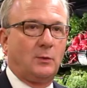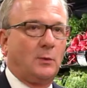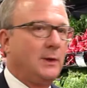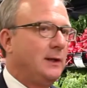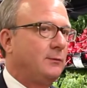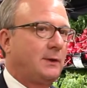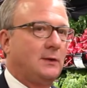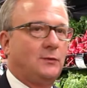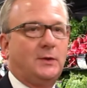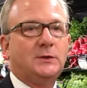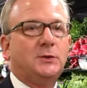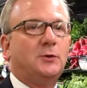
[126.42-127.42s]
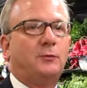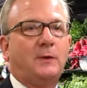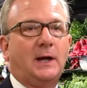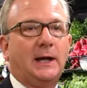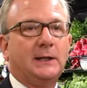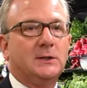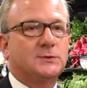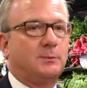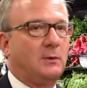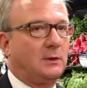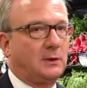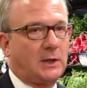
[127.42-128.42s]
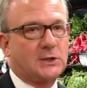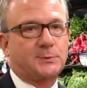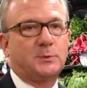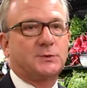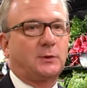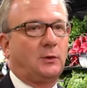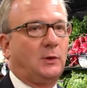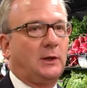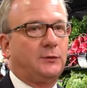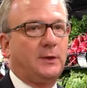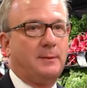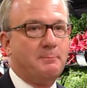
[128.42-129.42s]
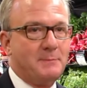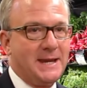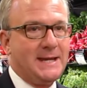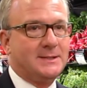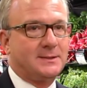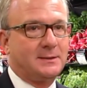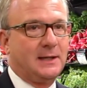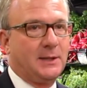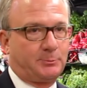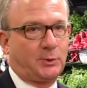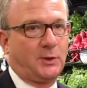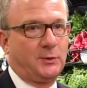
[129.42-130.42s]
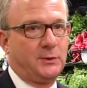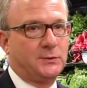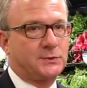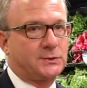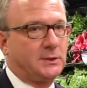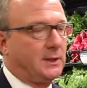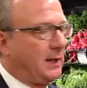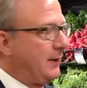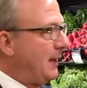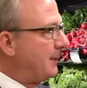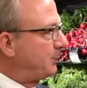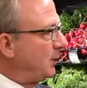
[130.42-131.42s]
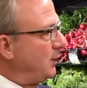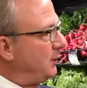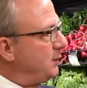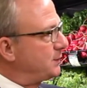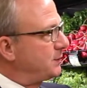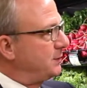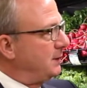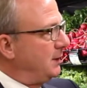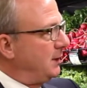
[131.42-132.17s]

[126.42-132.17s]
What we have continued to find is customers are loyal to meat and produce. And that produce,